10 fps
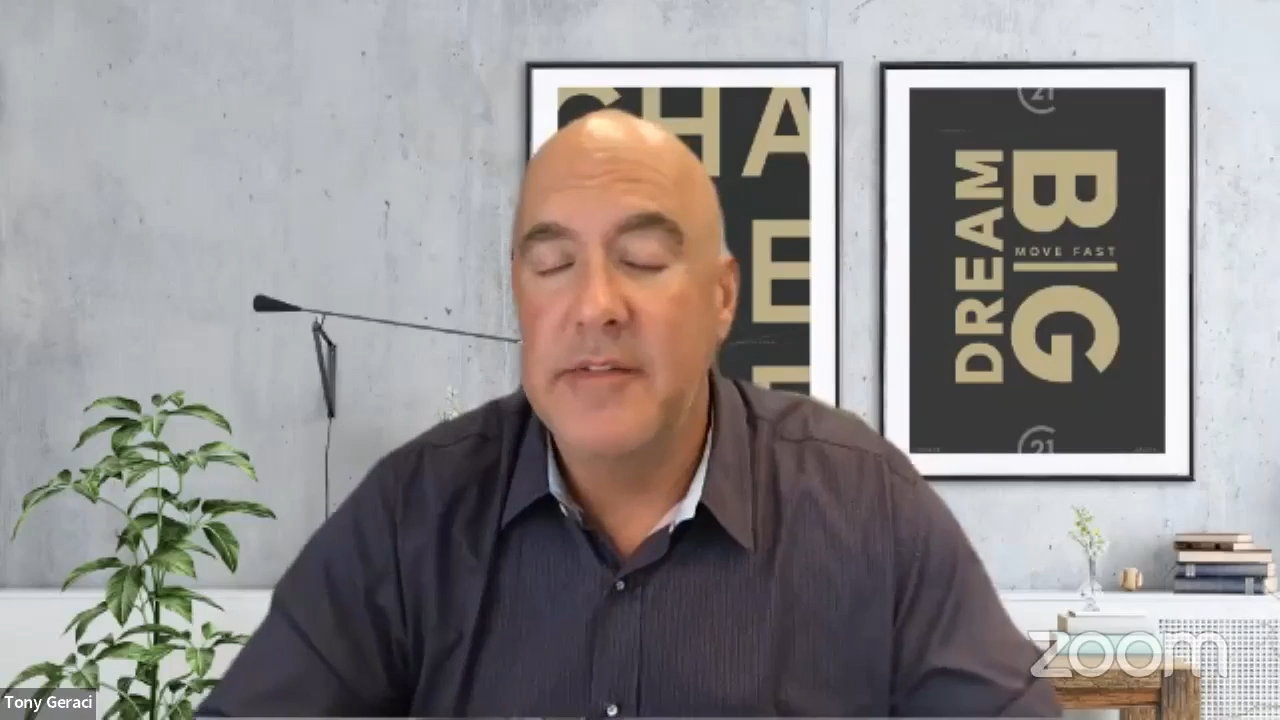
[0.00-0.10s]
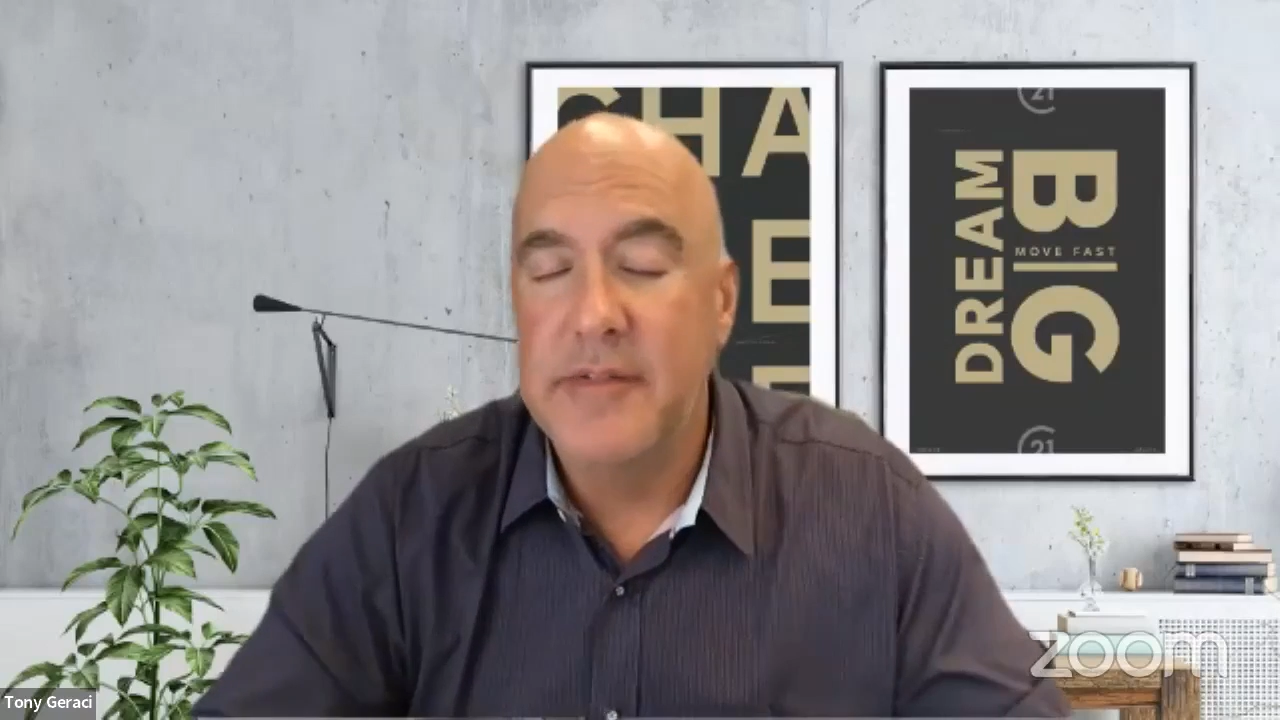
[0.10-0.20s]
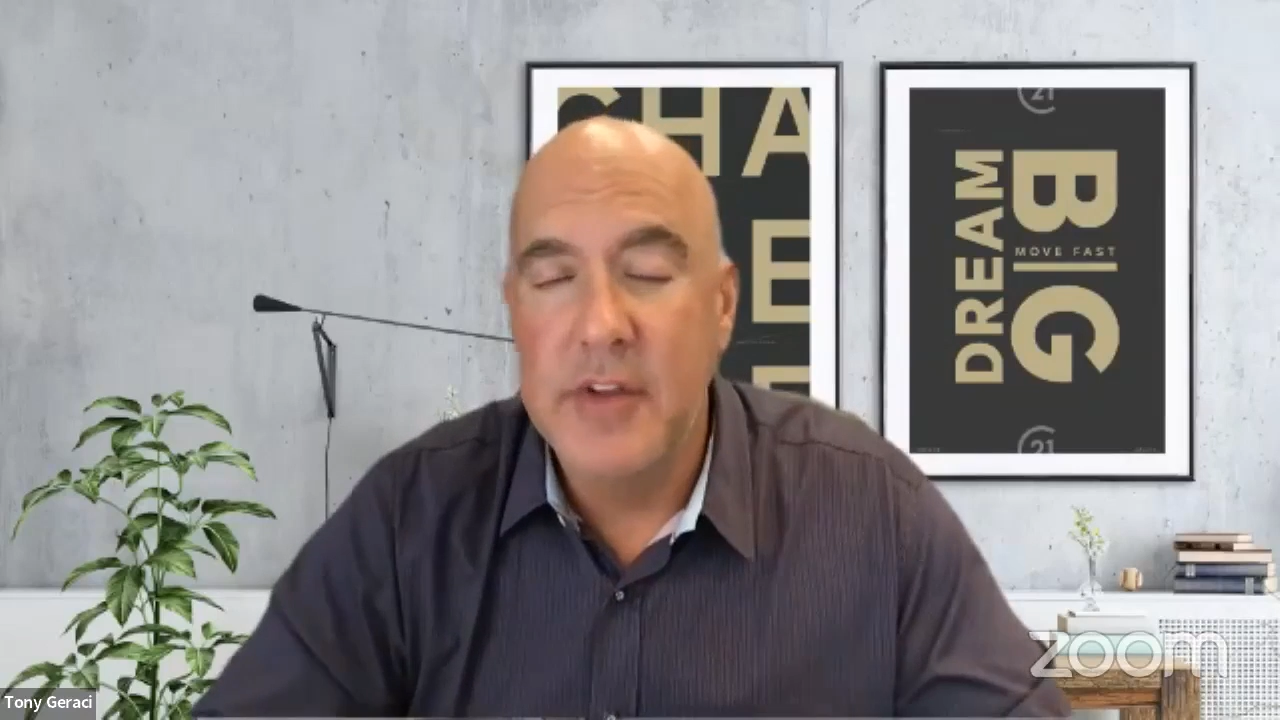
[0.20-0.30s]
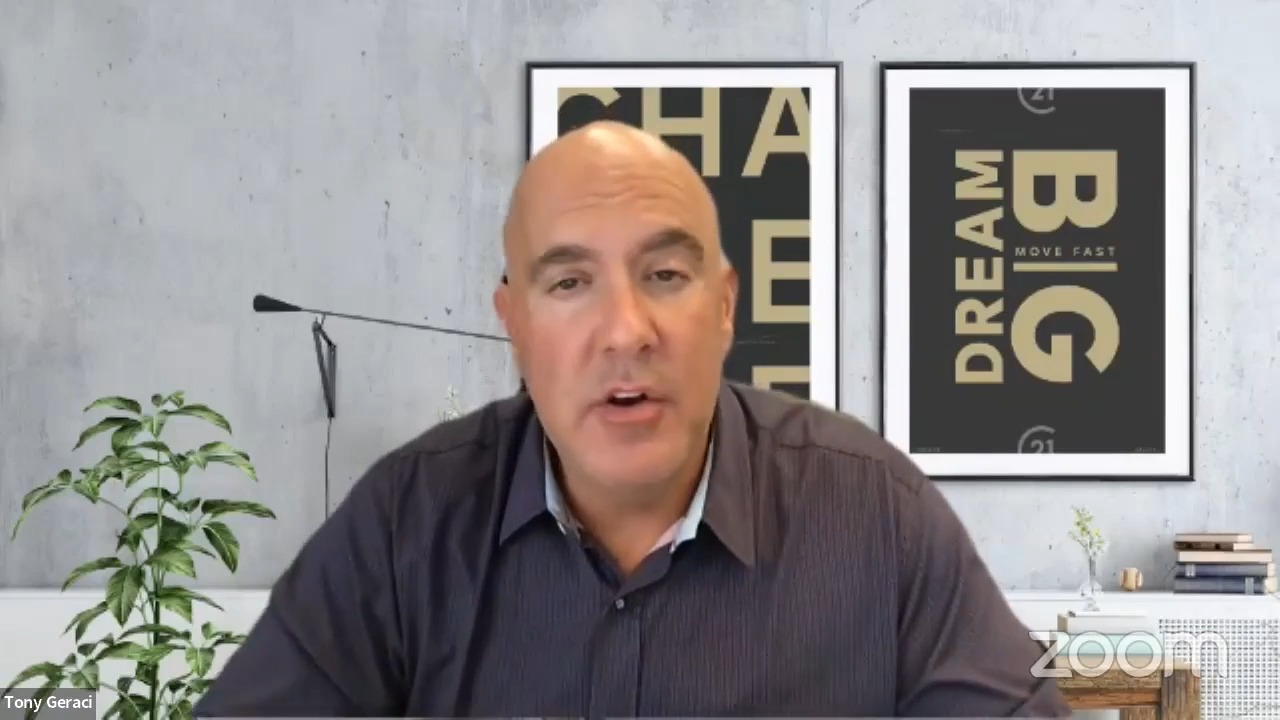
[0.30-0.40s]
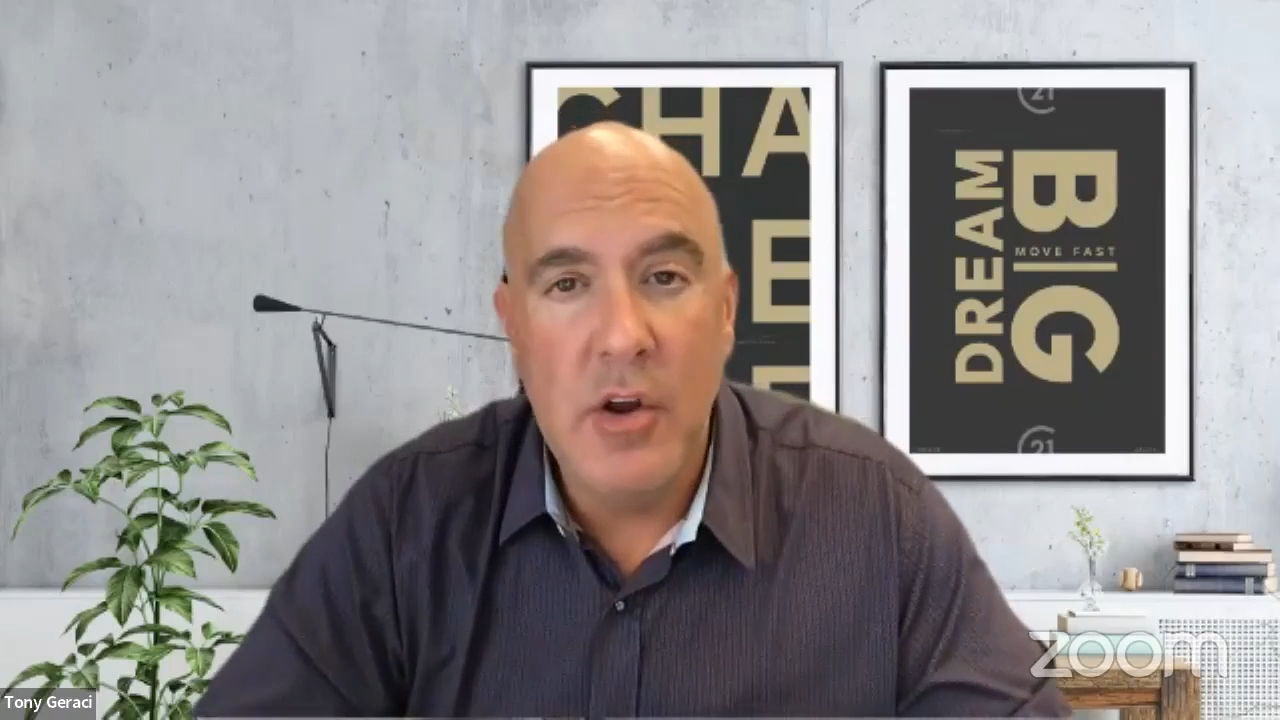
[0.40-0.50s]

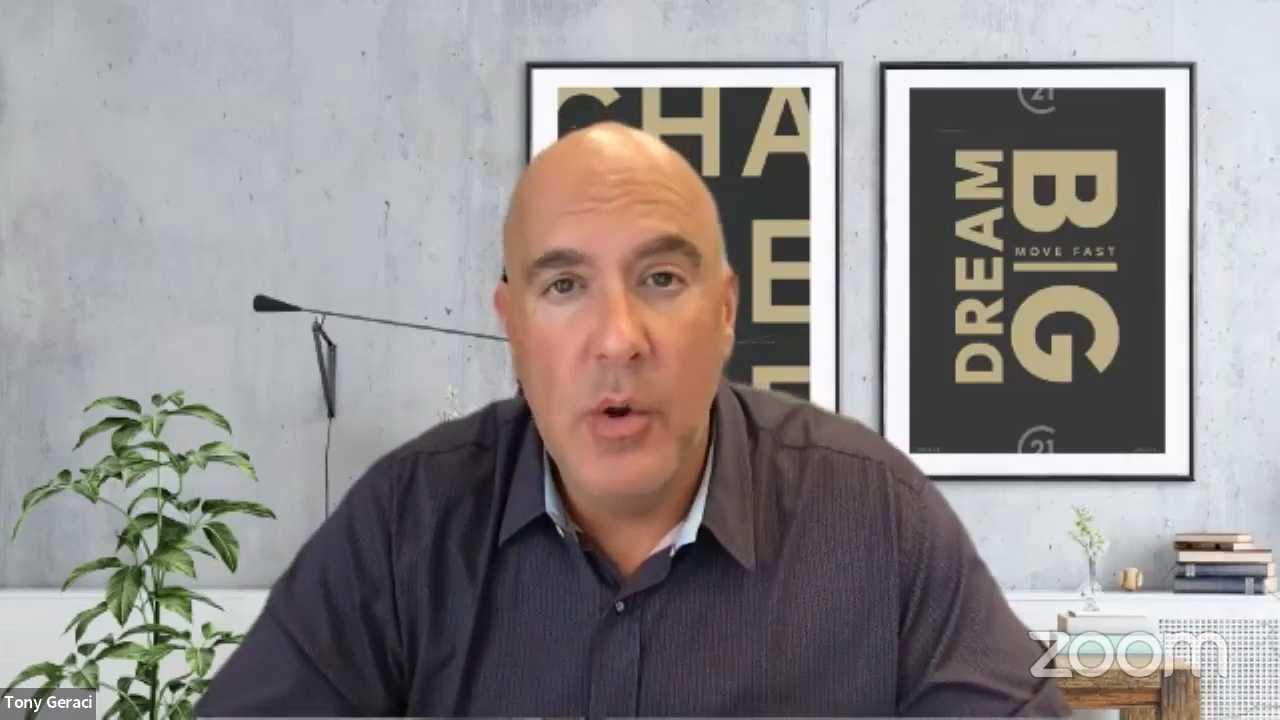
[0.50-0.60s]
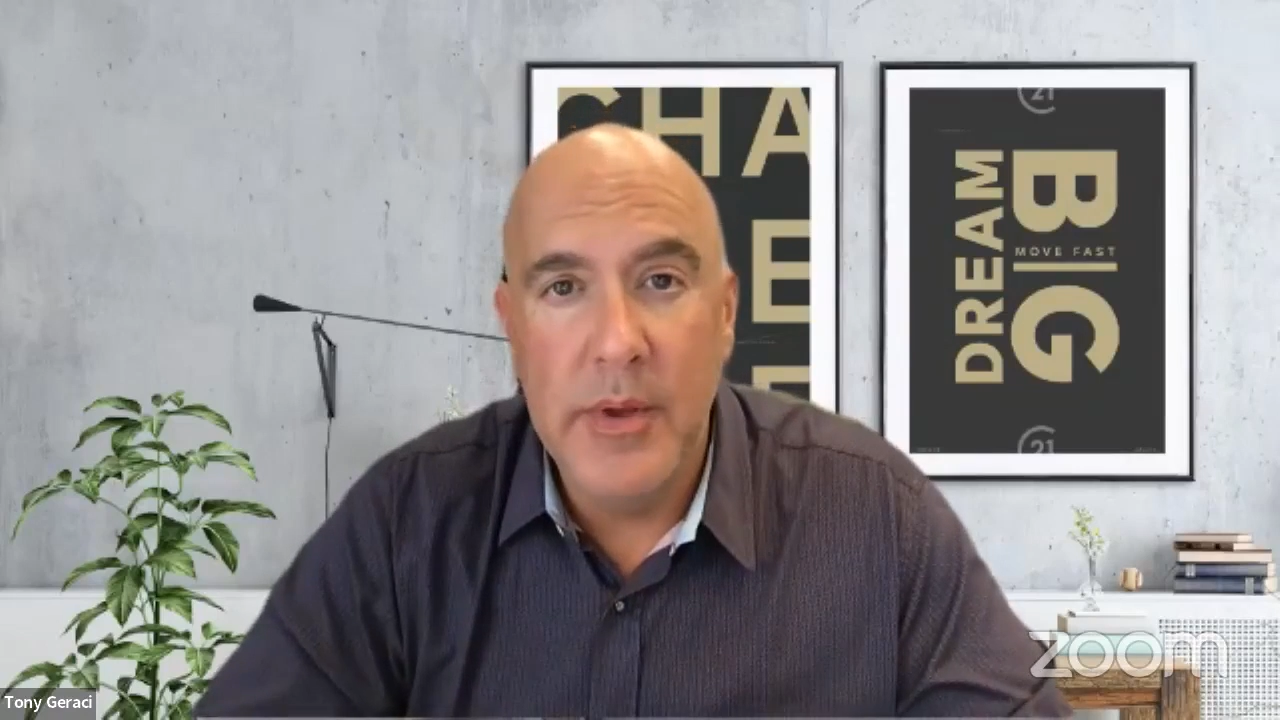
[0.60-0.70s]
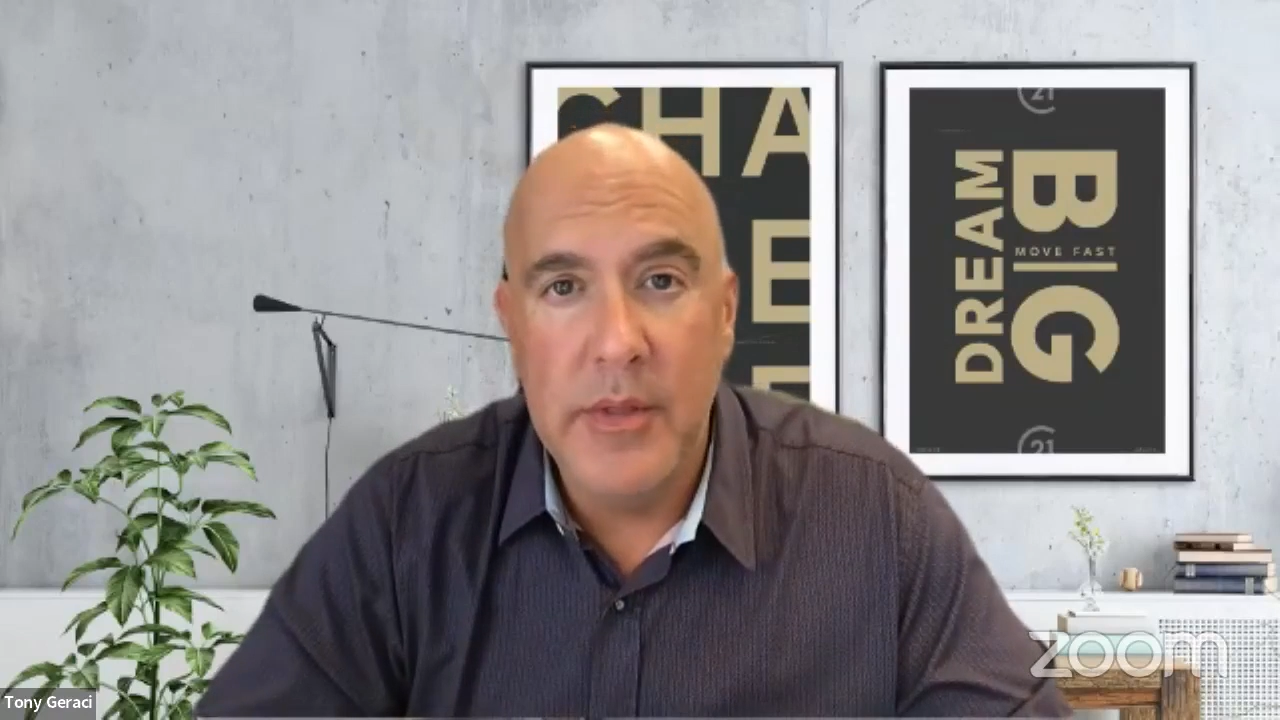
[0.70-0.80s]
if you're going